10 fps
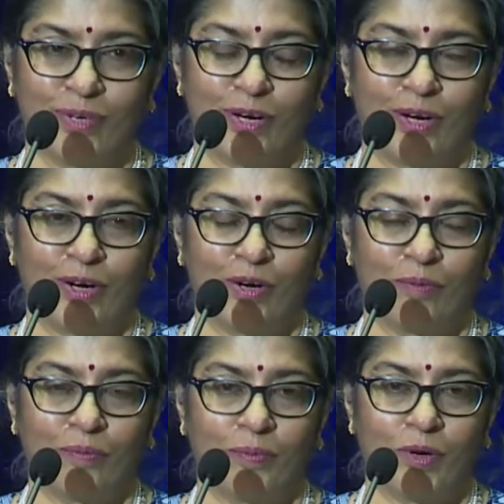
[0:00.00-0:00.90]

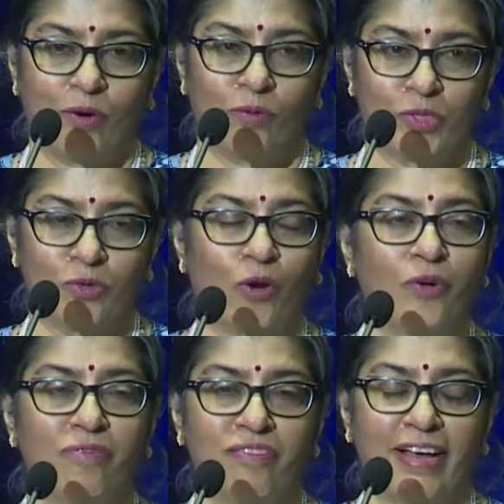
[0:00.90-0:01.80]
was not
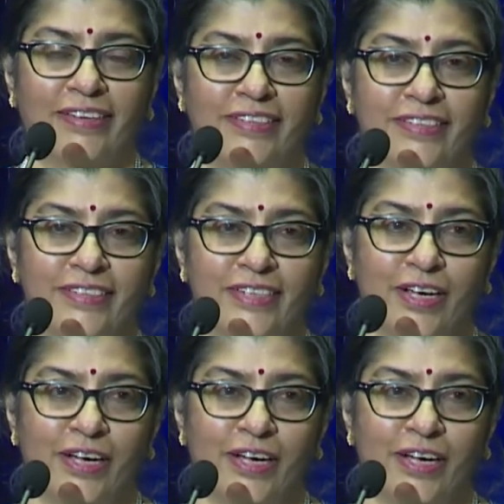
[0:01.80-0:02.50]
reflected